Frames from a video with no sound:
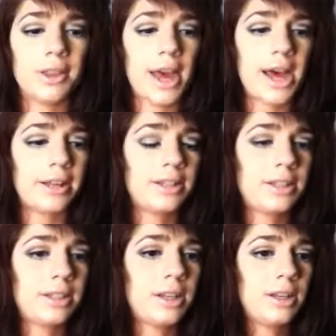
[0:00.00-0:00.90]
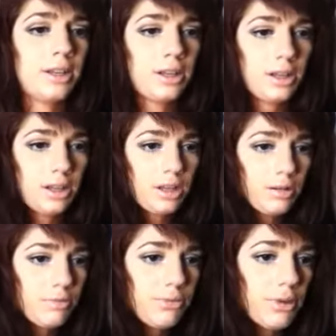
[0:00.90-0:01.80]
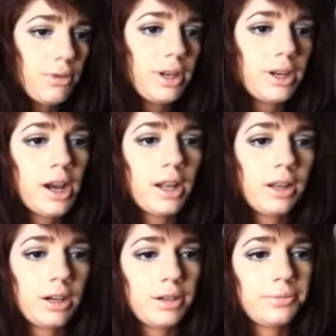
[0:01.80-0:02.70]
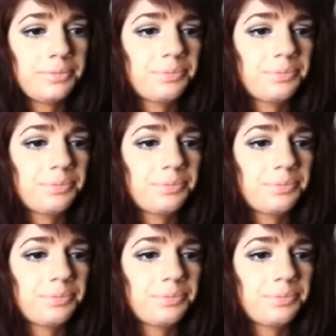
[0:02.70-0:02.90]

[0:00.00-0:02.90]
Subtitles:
that broken color.